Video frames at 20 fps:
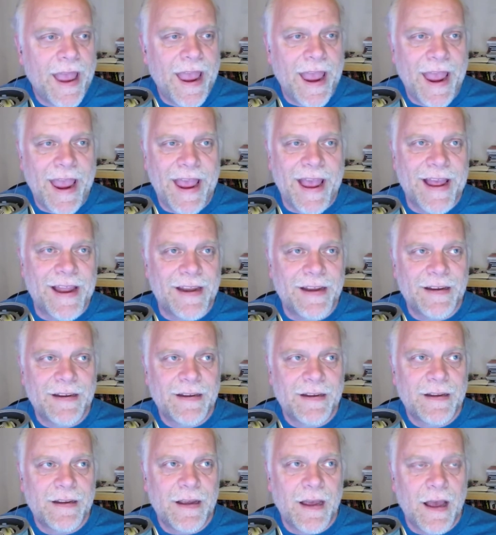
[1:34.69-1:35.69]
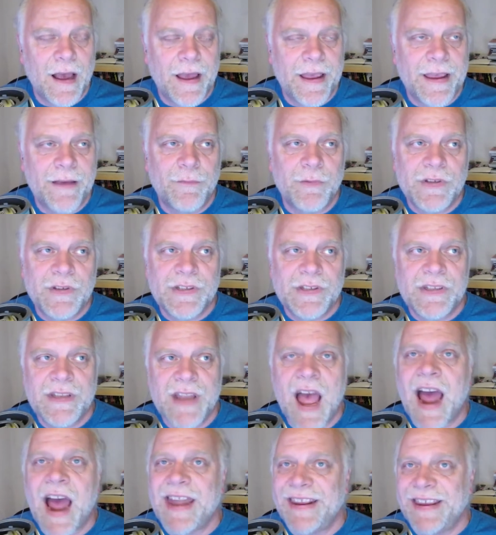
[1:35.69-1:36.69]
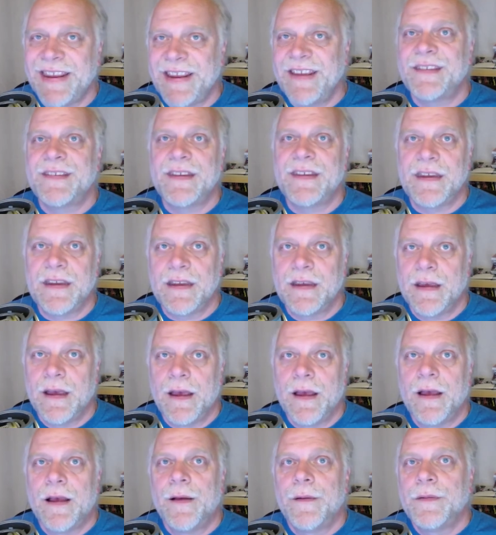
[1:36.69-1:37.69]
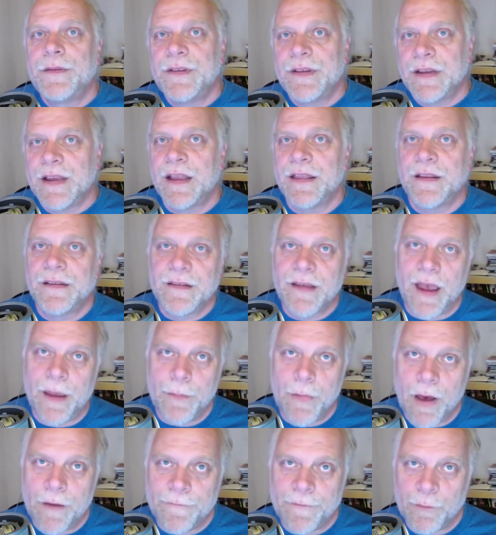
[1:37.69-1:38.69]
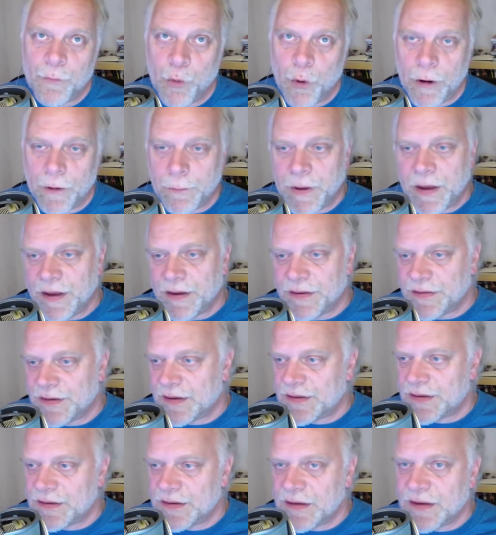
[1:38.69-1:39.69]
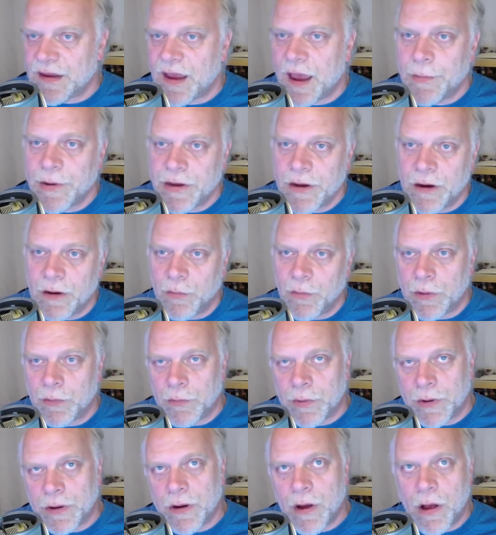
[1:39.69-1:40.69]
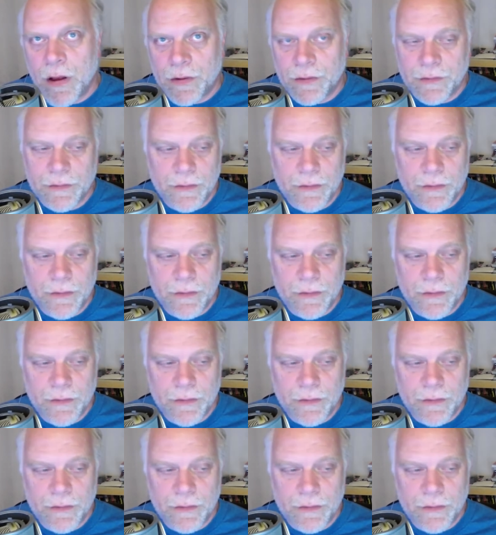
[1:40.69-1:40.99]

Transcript: And it was not easy to get the time off from work because this is the time of year when we're all,